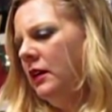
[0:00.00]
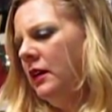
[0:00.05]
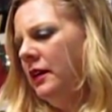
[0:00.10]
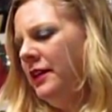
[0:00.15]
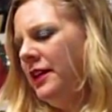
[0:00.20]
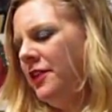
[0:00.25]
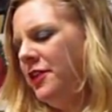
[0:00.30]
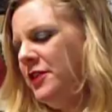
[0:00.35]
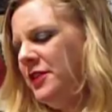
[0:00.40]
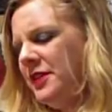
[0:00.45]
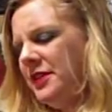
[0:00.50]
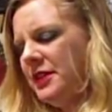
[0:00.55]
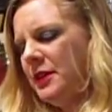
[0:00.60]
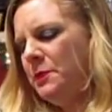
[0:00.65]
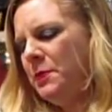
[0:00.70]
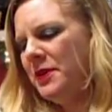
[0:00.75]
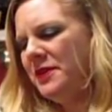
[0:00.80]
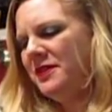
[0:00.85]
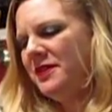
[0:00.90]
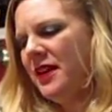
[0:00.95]
Yeah, this is a
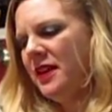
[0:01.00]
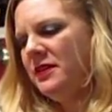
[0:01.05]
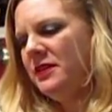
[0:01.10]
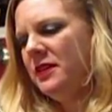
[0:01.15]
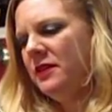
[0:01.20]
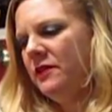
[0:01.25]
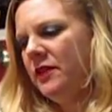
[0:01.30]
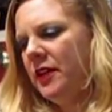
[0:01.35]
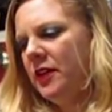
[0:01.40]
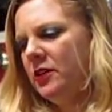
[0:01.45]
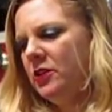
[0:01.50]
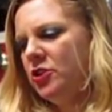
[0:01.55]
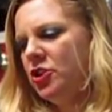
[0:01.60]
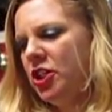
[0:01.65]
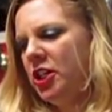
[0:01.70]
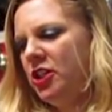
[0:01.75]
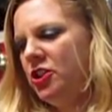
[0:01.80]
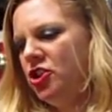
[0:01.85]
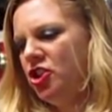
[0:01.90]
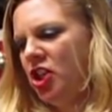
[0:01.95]
possessive
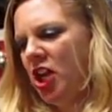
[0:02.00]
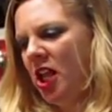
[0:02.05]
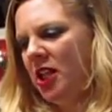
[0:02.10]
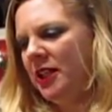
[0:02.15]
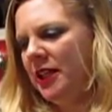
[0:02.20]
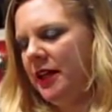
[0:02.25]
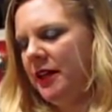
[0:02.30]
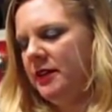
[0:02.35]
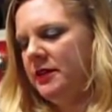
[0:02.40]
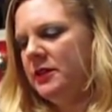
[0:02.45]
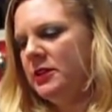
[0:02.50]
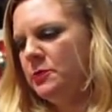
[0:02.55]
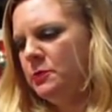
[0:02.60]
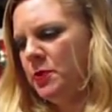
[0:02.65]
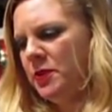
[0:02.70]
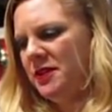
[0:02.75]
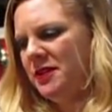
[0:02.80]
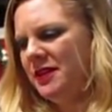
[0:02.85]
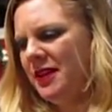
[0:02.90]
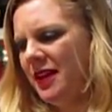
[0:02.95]
energy, jealous,
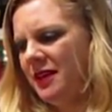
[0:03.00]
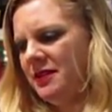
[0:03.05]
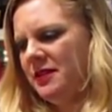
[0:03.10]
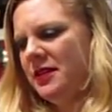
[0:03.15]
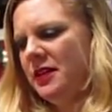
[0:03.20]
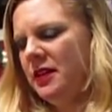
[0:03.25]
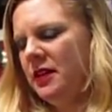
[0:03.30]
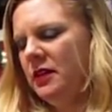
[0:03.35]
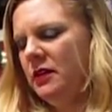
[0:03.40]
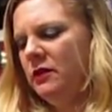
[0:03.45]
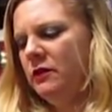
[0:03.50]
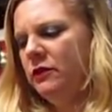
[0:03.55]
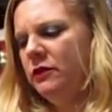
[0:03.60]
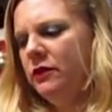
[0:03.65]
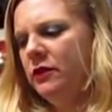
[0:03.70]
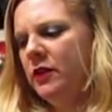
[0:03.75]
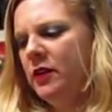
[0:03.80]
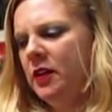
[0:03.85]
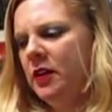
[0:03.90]
possessive,